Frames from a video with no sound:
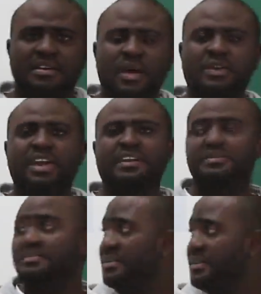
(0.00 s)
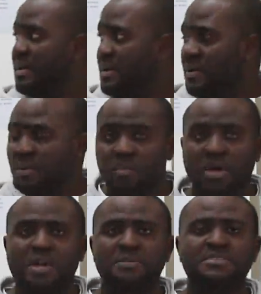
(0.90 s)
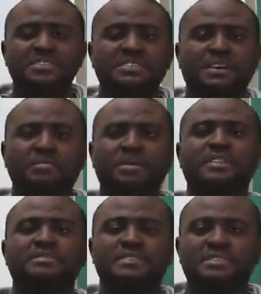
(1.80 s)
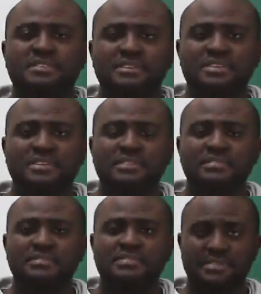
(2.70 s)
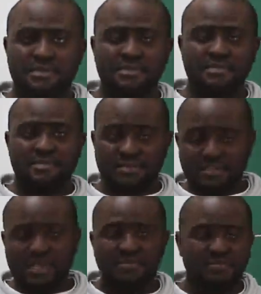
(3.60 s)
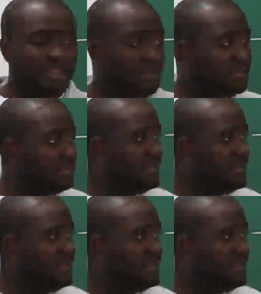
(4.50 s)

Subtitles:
Okay, welcome to the second part of this series, the second video.